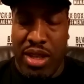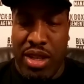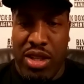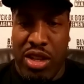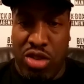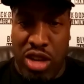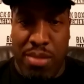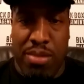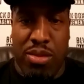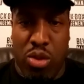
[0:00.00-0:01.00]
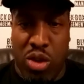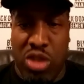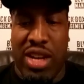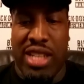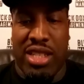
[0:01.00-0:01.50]
The cream always
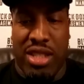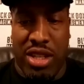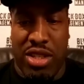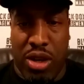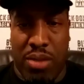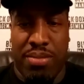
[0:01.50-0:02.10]
rises to the top.